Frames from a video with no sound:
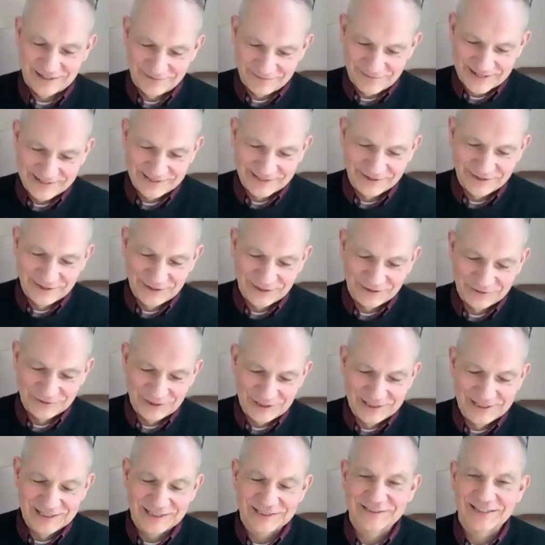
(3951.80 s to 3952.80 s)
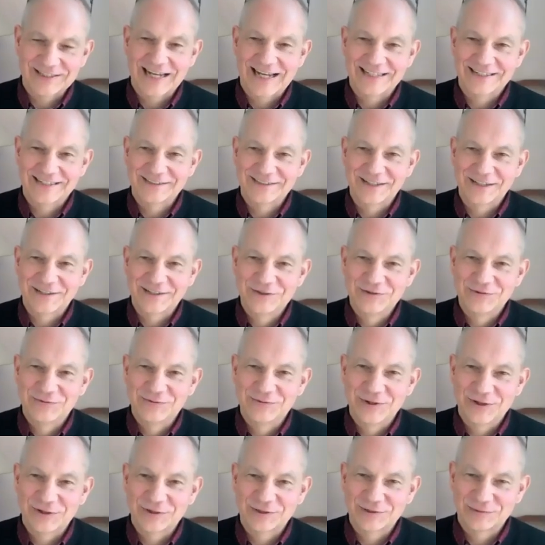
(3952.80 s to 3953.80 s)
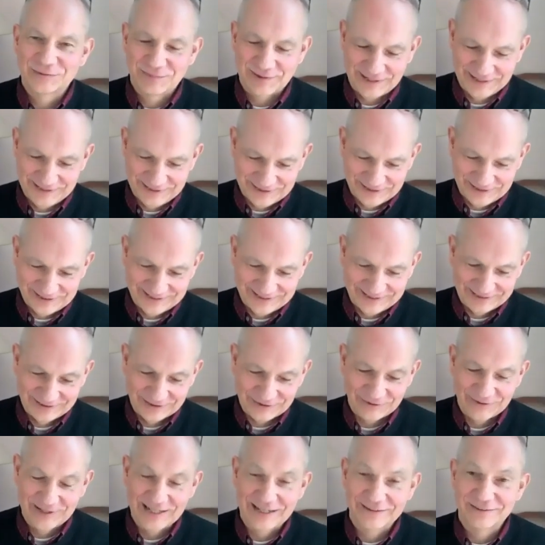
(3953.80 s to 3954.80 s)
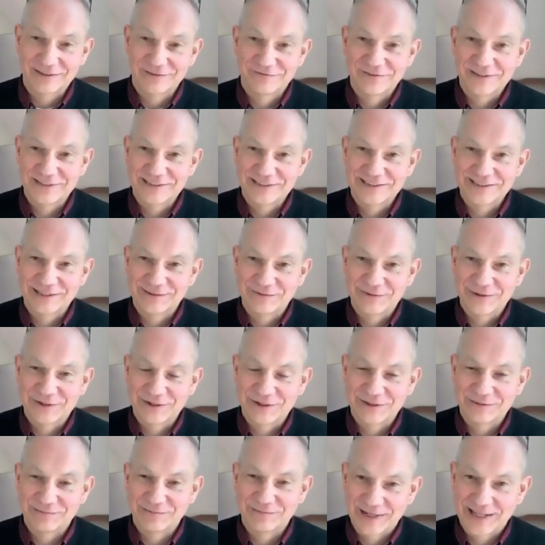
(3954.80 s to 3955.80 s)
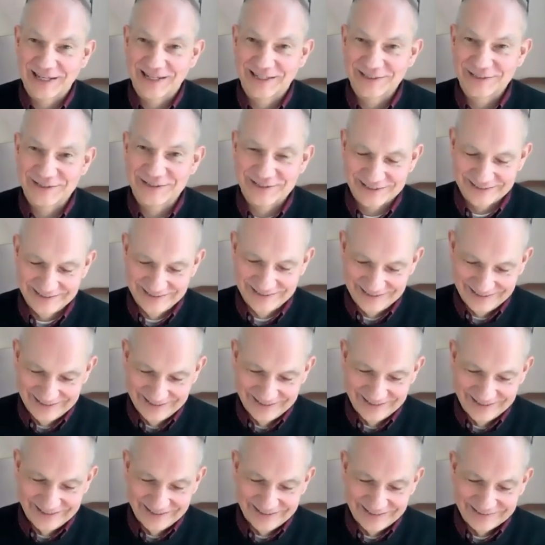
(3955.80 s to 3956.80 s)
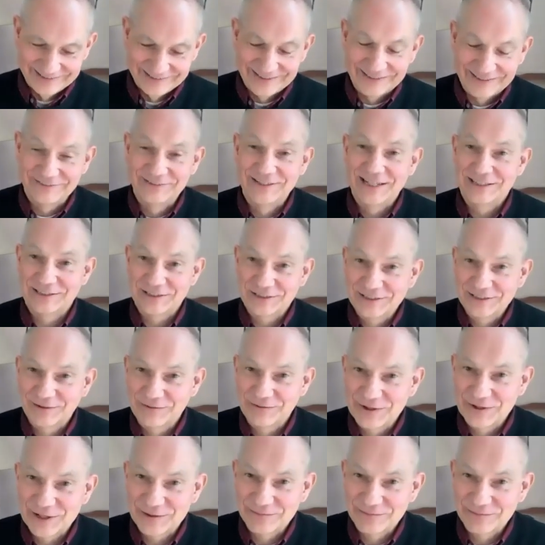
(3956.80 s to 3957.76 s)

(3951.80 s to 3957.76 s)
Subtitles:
I made a note, you just added a new workspace. So you have the physical workplace, the digital